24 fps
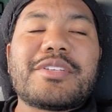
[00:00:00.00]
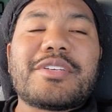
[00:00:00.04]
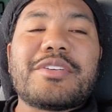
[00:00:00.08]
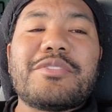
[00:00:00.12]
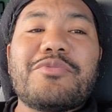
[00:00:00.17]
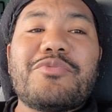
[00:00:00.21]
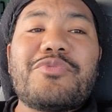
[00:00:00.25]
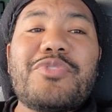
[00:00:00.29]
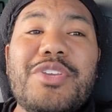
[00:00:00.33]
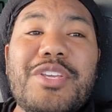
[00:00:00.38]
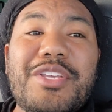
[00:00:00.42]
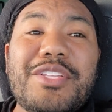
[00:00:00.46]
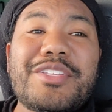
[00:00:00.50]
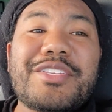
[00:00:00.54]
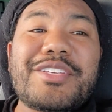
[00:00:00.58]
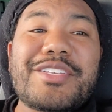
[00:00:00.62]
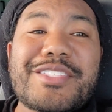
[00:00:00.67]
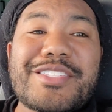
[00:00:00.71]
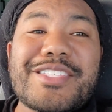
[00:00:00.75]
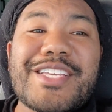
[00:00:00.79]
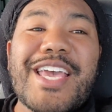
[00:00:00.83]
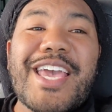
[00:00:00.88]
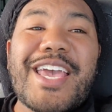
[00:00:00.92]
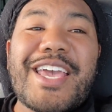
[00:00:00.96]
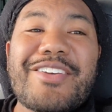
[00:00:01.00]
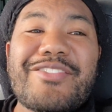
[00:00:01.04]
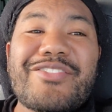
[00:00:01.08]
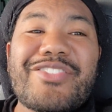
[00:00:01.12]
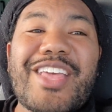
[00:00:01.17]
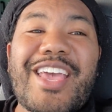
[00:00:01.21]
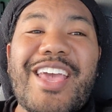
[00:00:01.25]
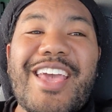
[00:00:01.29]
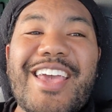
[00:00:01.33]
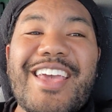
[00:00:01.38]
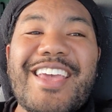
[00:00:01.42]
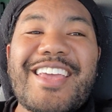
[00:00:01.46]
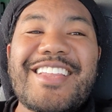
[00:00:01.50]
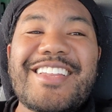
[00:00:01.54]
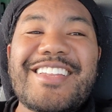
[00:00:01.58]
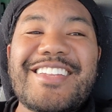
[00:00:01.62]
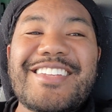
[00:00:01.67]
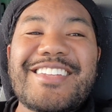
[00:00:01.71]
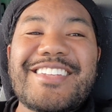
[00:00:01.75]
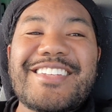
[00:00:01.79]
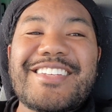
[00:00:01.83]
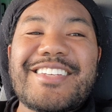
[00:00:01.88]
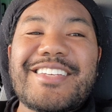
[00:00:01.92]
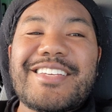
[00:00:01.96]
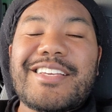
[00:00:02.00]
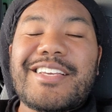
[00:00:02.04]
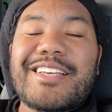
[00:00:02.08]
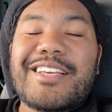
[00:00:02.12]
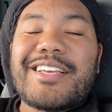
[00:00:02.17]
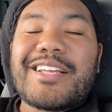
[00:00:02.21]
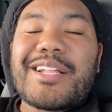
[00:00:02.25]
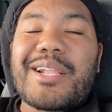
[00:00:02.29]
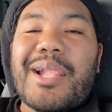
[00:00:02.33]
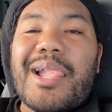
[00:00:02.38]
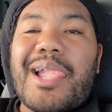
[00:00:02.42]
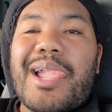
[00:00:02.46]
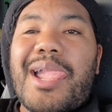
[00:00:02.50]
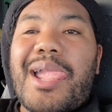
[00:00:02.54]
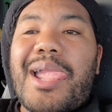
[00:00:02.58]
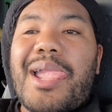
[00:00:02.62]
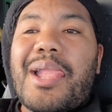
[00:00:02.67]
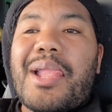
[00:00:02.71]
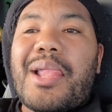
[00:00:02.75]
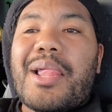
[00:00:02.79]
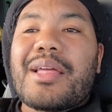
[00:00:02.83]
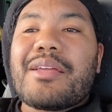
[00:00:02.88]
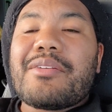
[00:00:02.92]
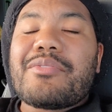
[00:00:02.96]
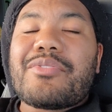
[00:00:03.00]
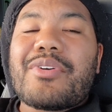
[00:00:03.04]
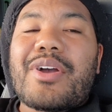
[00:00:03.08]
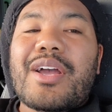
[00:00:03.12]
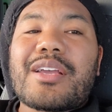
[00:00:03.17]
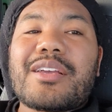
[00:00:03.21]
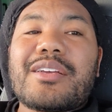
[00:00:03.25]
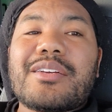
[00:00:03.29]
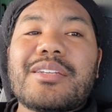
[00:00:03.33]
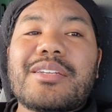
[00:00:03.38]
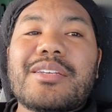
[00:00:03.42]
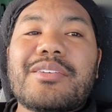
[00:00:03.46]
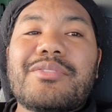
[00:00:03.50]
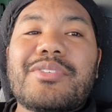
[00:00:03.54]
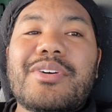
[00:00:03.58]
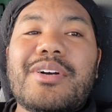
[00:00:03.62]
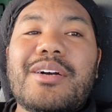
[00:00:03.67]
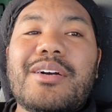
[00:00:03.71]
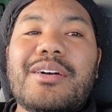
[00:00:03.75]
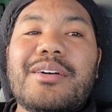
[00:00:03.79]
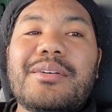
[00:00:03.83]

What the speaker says: convenient to have that. If I could have,